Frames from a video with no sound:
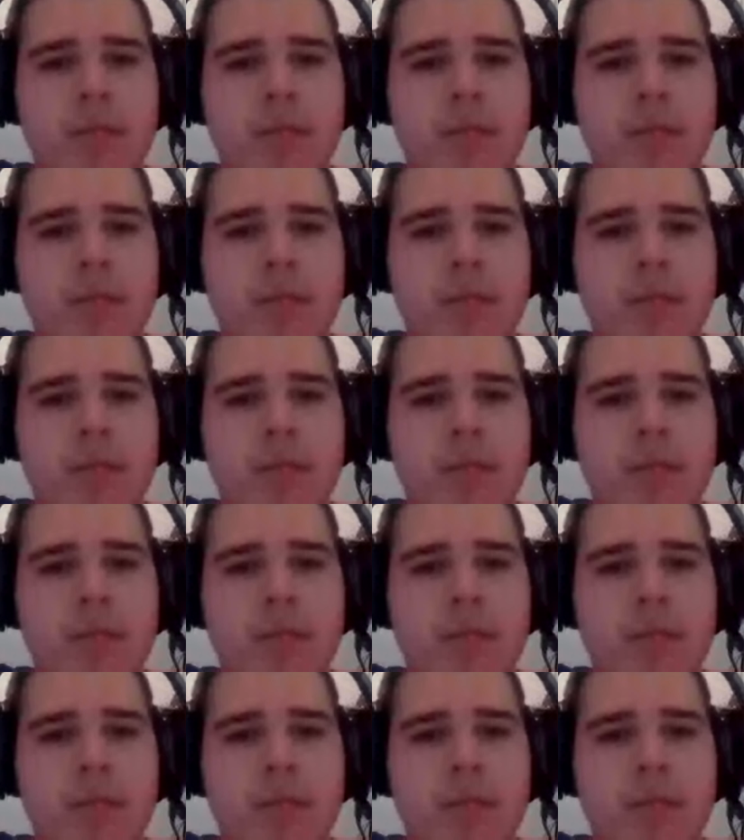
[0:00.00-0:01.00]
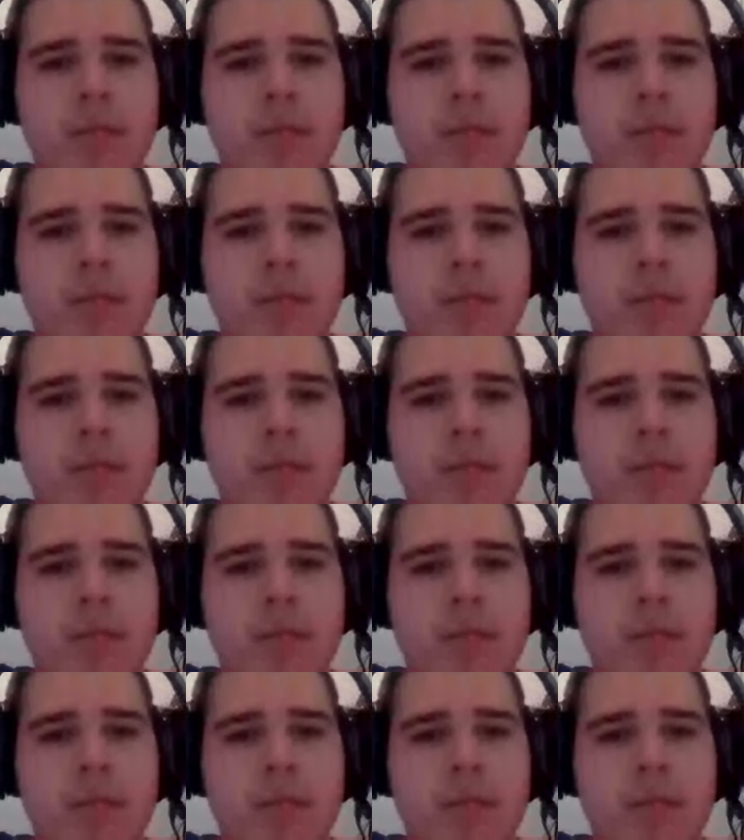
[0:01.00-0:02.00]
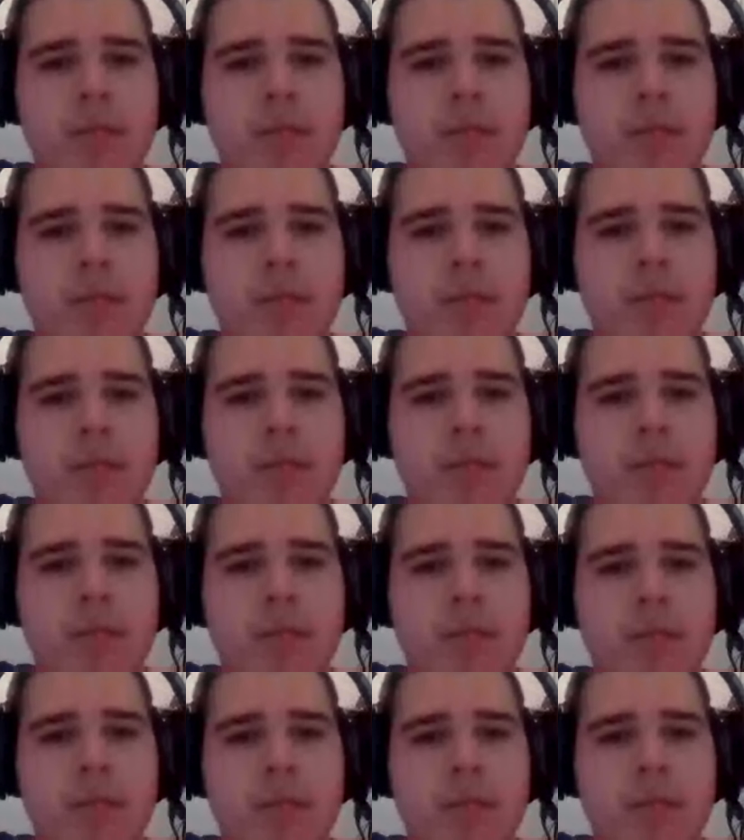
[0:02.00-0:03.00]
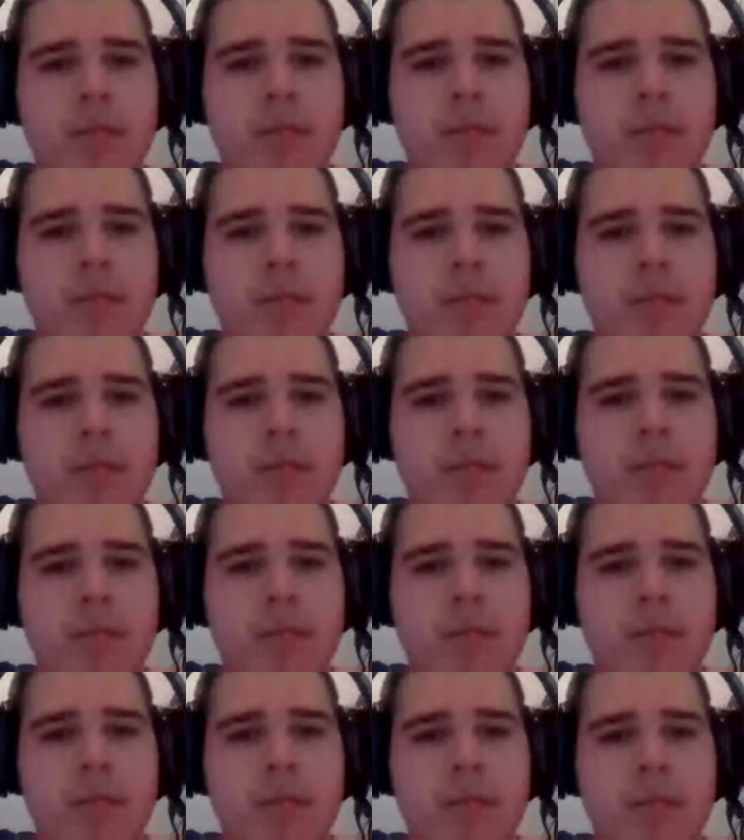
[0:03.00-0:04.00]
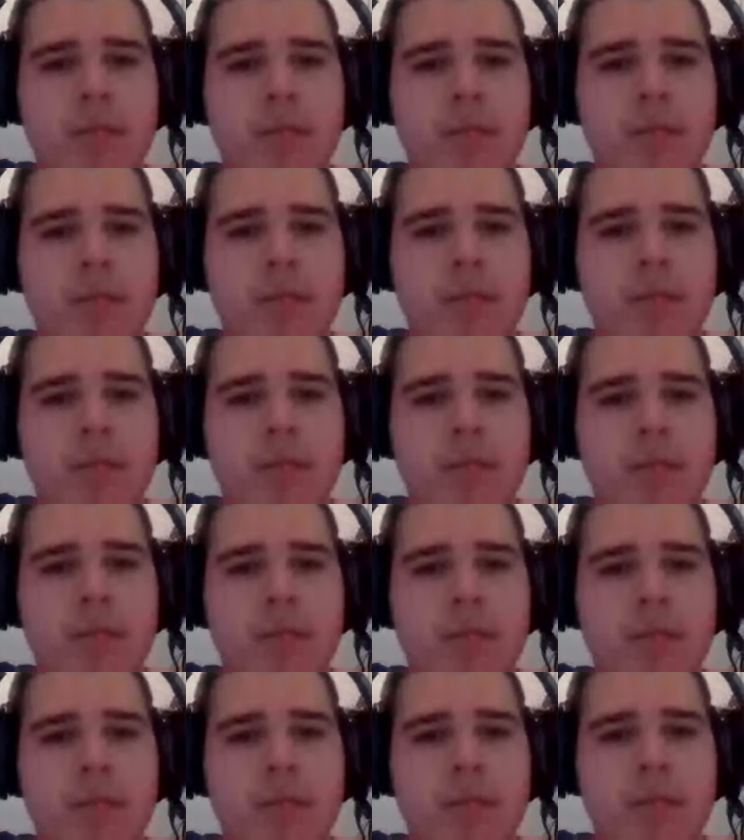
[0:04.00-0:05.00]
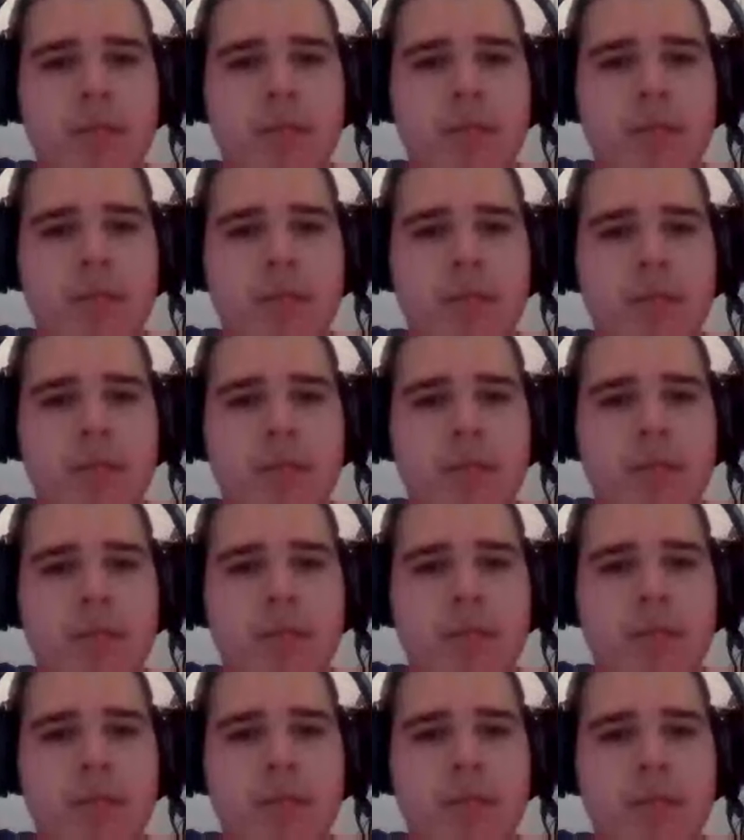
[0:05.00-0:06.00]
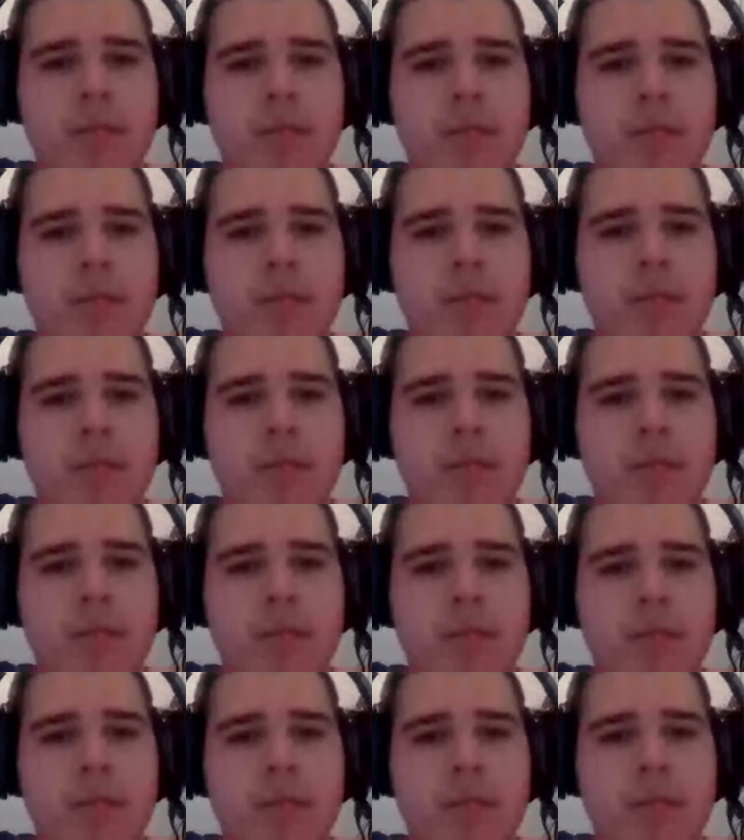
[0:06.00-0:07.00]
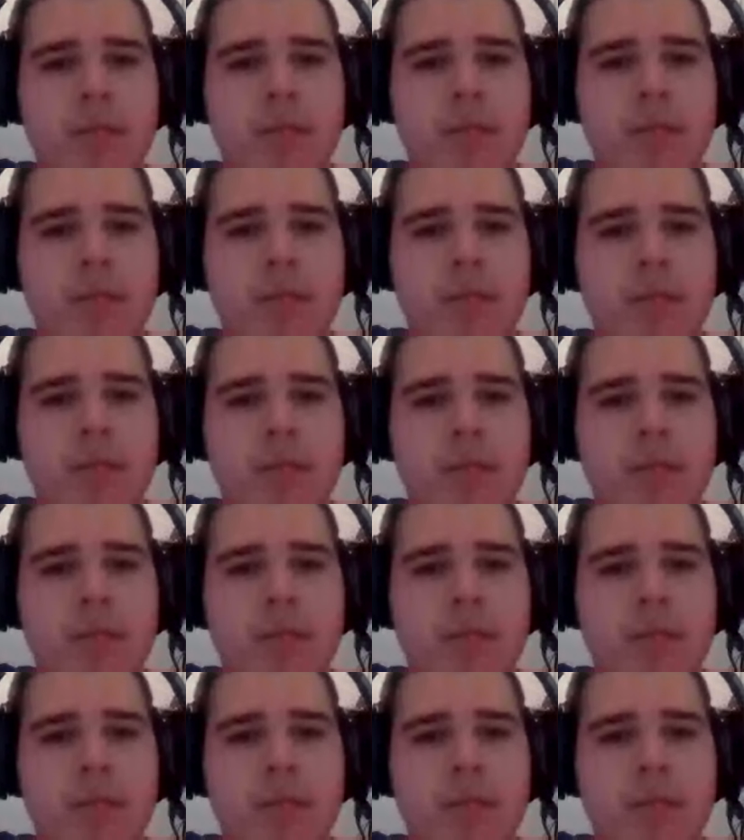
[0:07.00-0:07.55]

This is a still picture; no speech is visible.